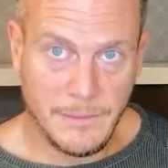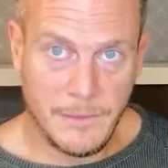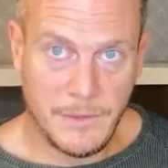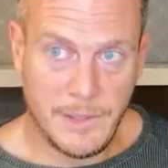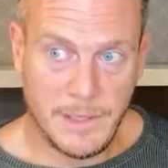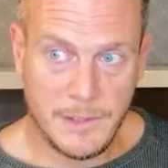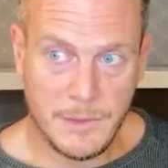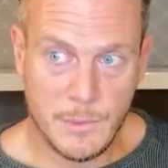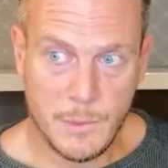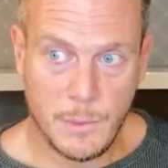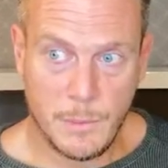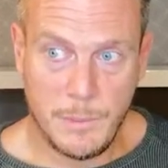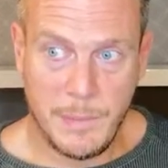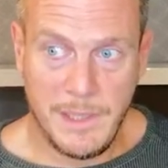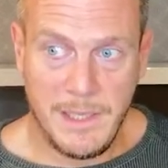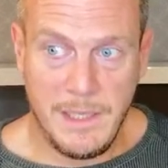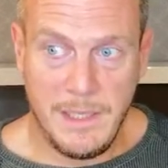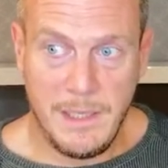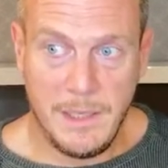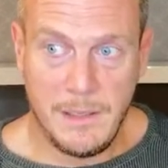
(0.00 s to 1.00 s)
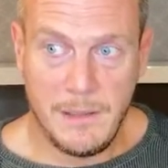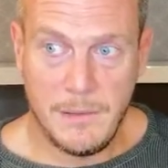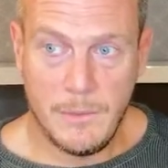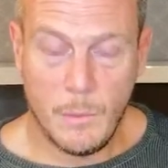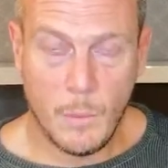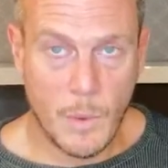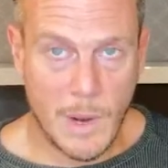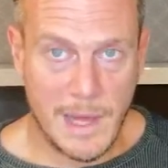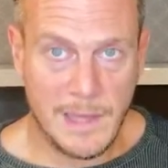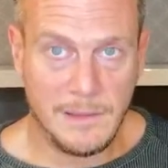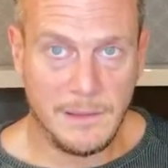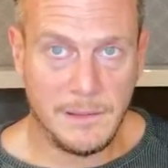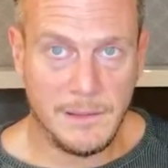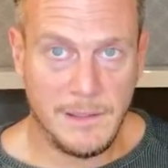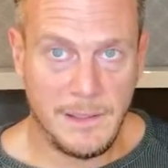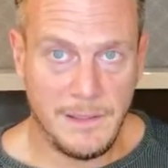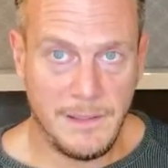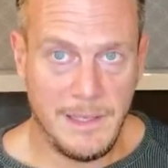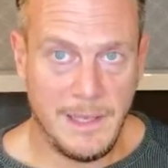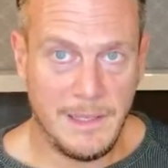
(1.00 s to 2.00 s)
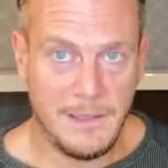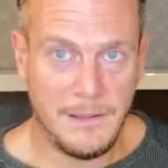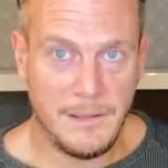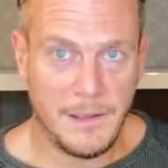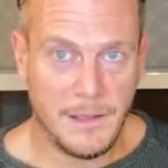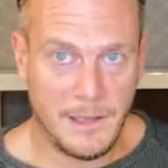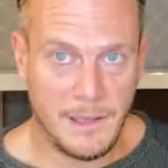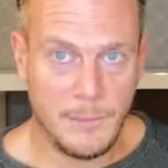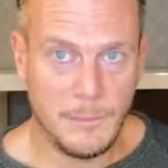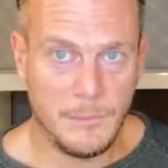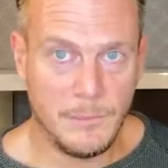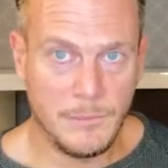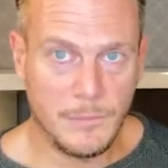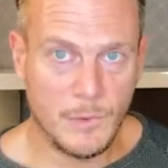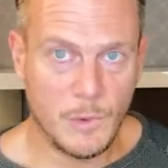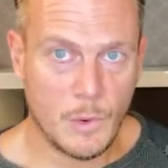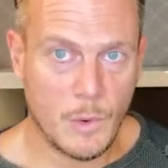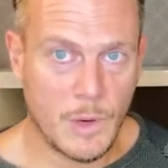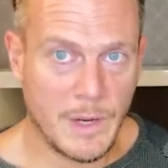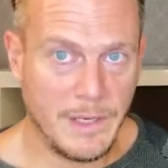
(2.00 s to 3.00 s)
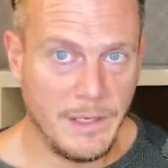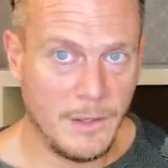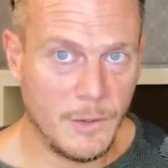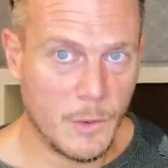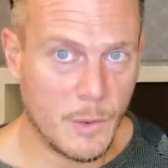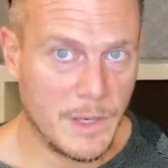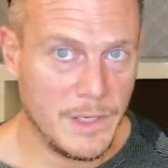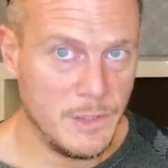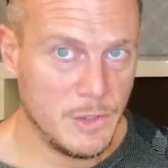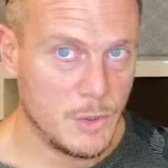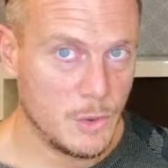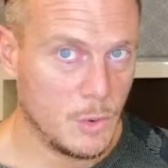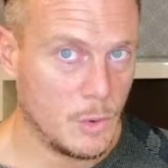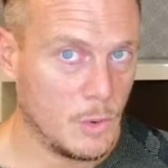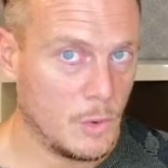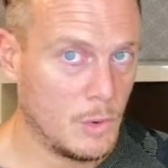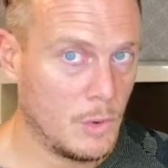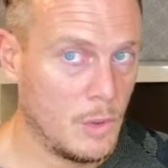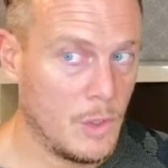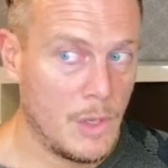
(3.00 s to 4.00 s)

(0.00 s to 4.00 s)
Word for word: Things will be well in the end, I am quite sure.